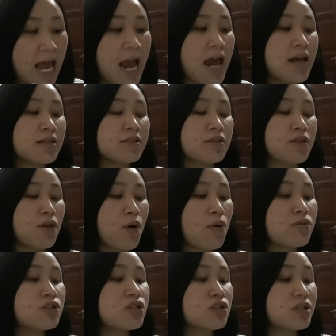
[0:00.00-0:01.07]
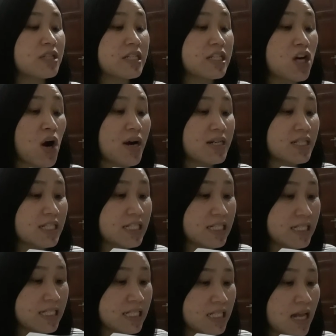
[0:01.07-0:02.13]
and those certain
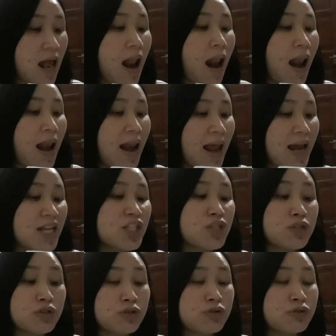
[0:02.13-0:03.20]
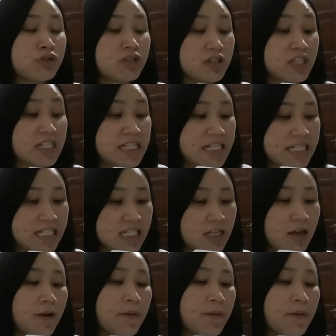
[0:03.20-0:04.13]
reasons led to success.